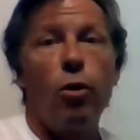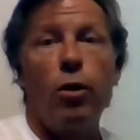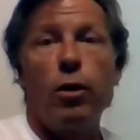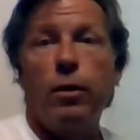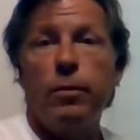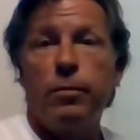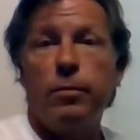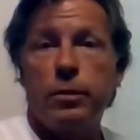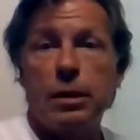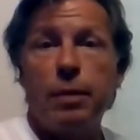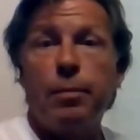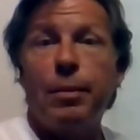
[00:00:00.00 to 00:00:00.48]

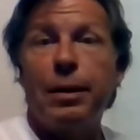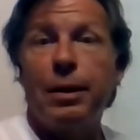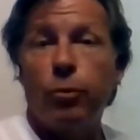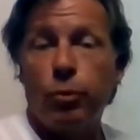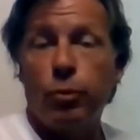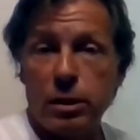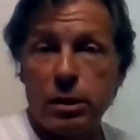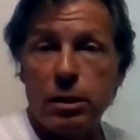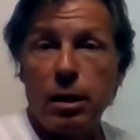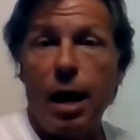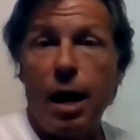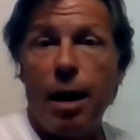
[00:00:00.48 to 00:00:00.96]
or somebody
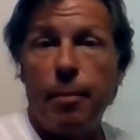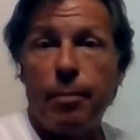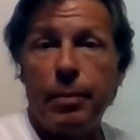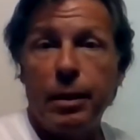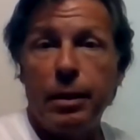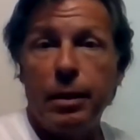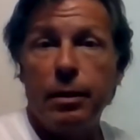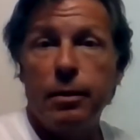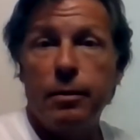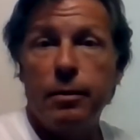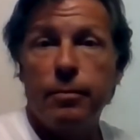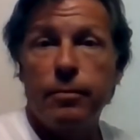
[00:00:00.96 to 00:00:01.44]
was
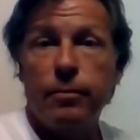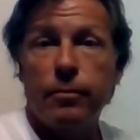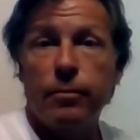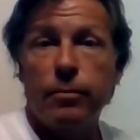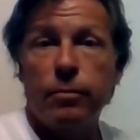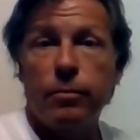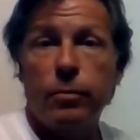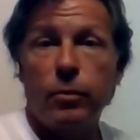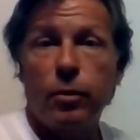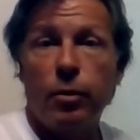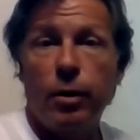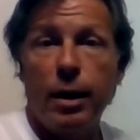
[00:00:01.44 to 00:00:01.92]
sloppy,
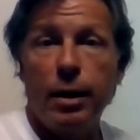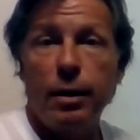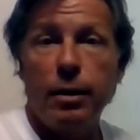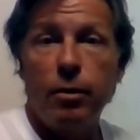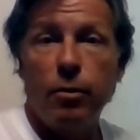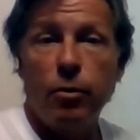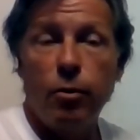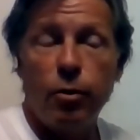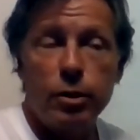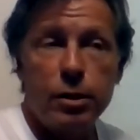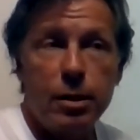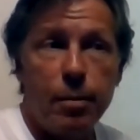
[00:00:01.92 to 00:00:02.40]
right?
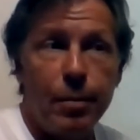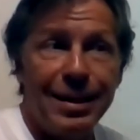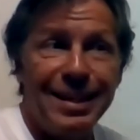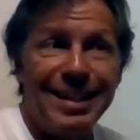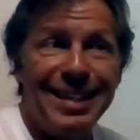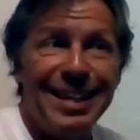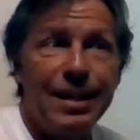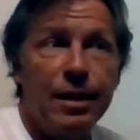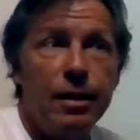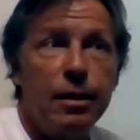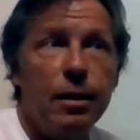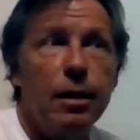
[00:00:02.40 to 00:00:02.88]
Or
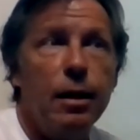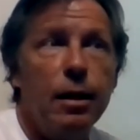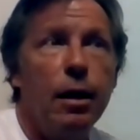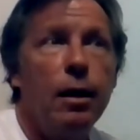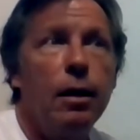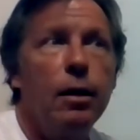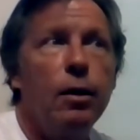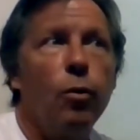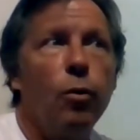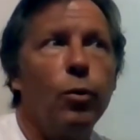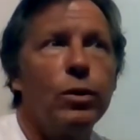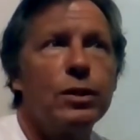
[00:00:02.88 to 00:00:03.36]
somebody
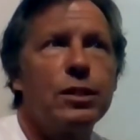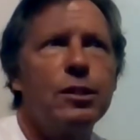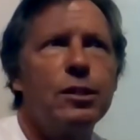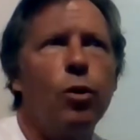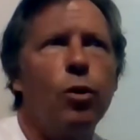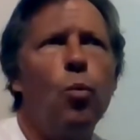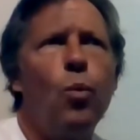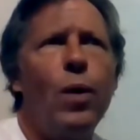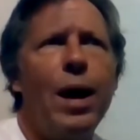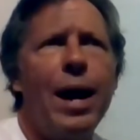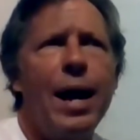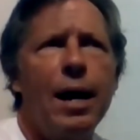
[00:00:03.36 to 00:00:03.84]
wasn't
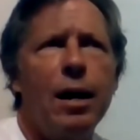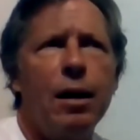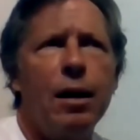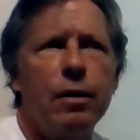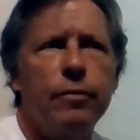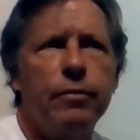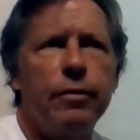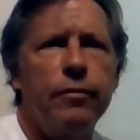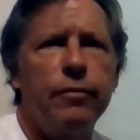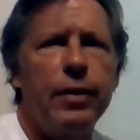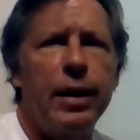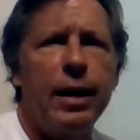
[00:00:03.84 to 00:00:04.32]
aware
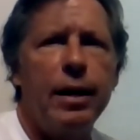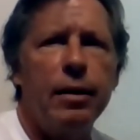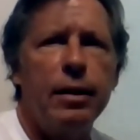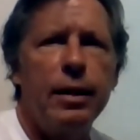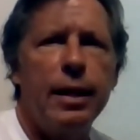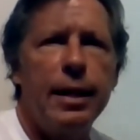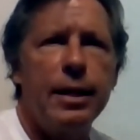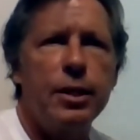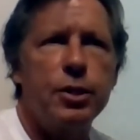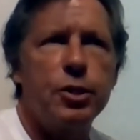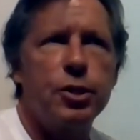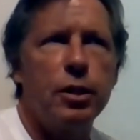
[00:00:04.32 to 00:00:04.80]
of a
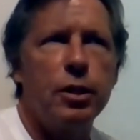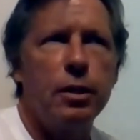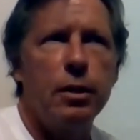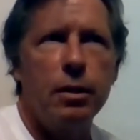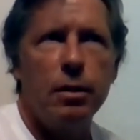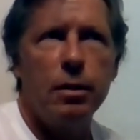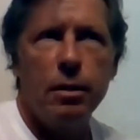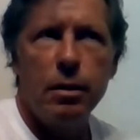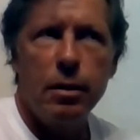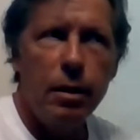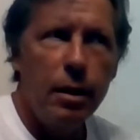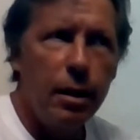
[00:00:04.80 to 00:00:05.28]

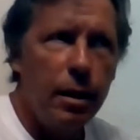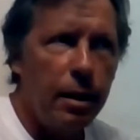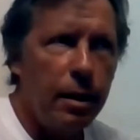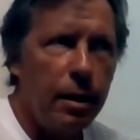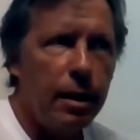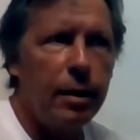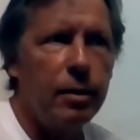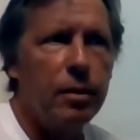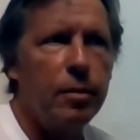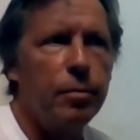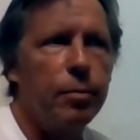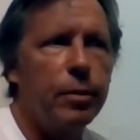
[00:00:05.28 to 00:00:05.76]
variation
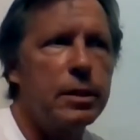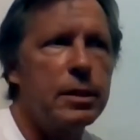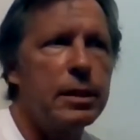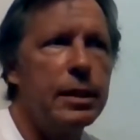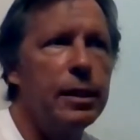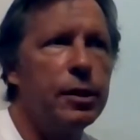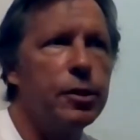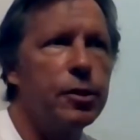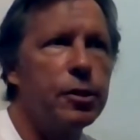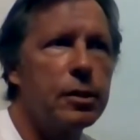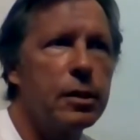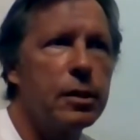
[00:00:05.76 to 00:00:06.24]
in the
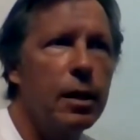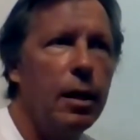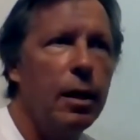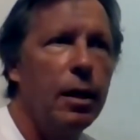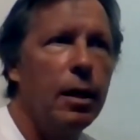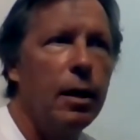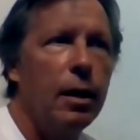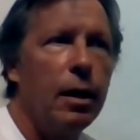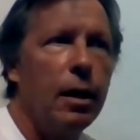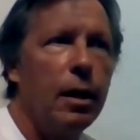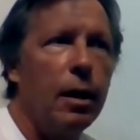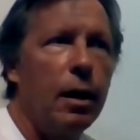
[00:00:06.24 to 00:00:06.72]
procedures.
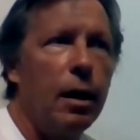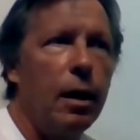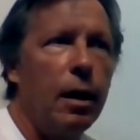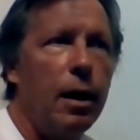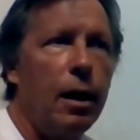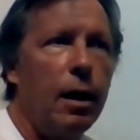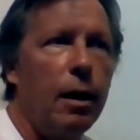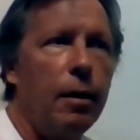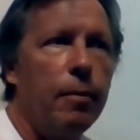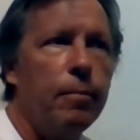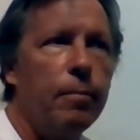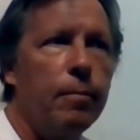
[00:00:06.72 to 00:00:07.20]

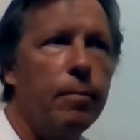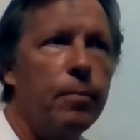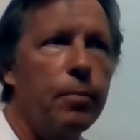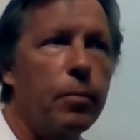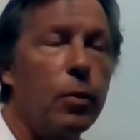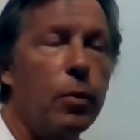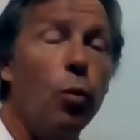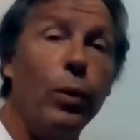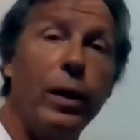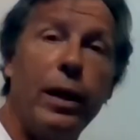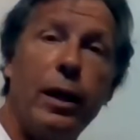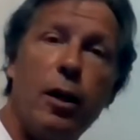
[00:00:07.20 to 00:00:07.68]

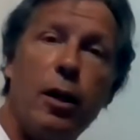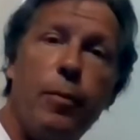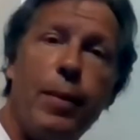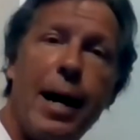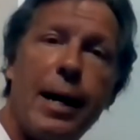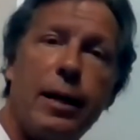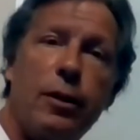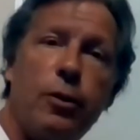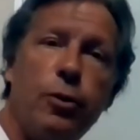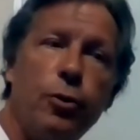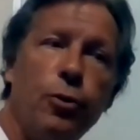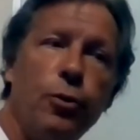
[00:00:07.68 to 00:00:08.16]
We can go
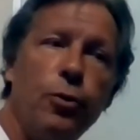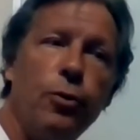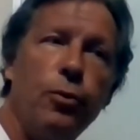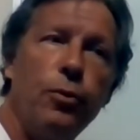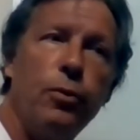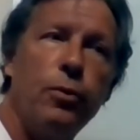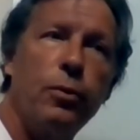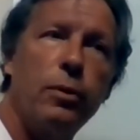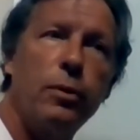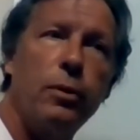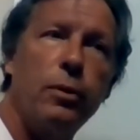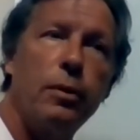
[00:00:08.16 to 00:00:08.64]
back
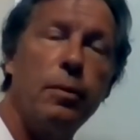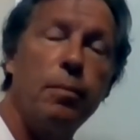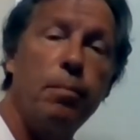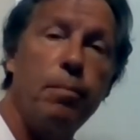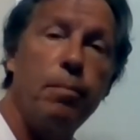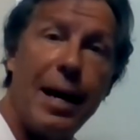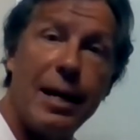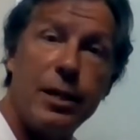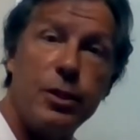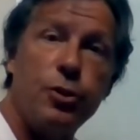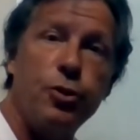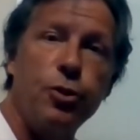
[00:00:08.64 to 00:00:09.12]
to
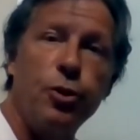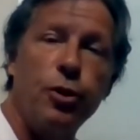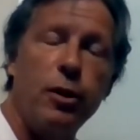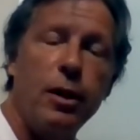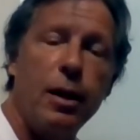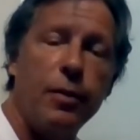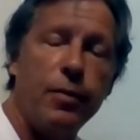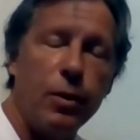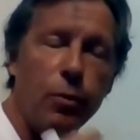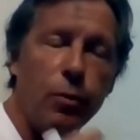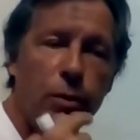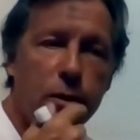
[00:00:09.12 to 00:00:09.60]

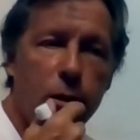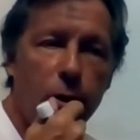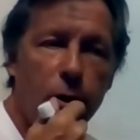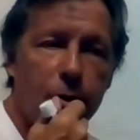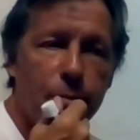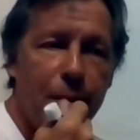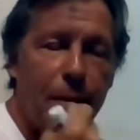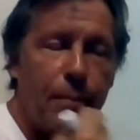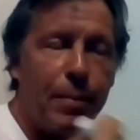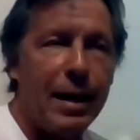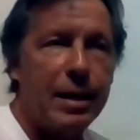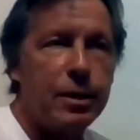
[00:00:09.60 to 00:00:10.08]
Pasteur. I think we
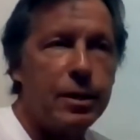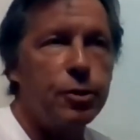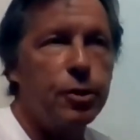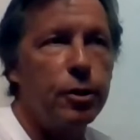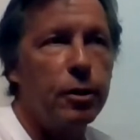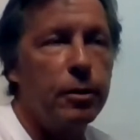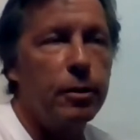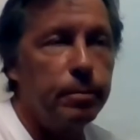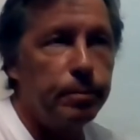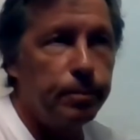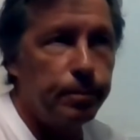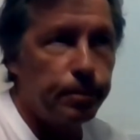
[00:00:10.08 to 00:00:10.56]
talked about
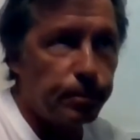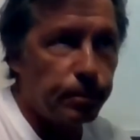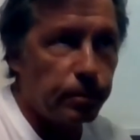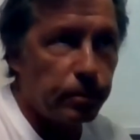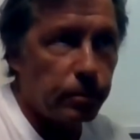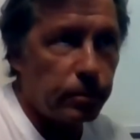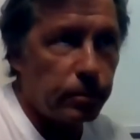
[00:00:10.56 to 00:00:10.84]
Pasteur,